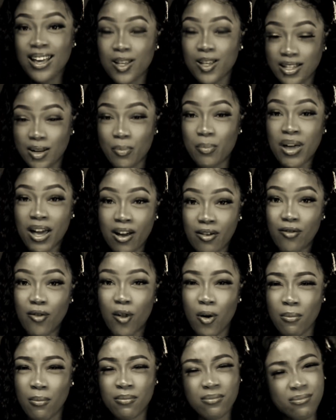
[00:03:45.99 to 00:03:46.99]

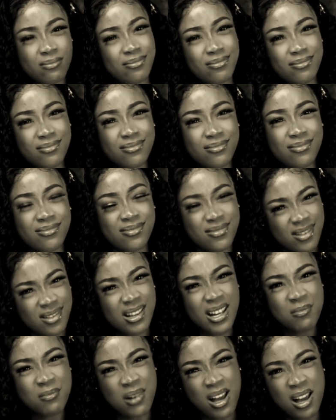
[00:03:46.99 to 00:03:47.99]
his behavior, the
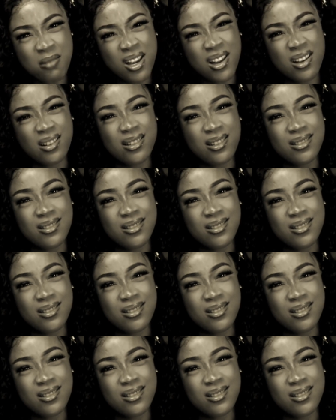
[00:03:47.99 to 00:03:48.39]
way he